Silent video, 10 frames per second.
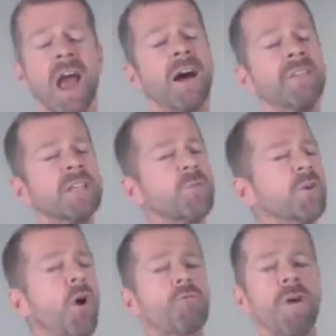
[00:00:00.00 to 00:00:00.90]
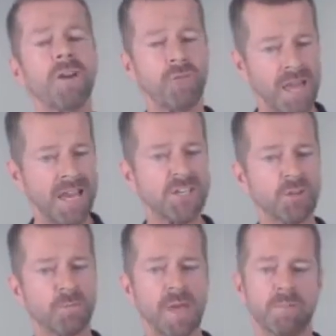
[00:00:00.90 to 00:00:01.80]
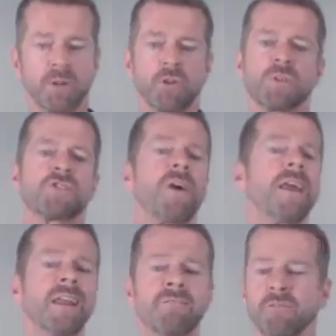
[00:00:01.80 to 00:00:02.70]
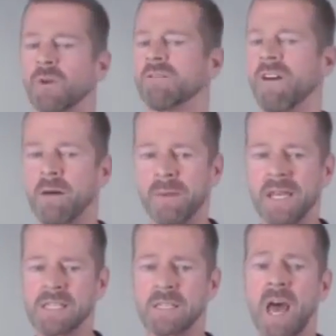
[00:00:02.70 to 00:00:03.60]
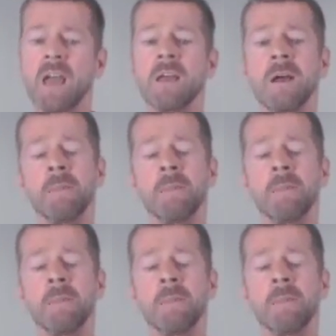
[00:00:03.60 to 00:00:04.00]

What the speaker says: And these were not recreational people who were training 45 minutes a day.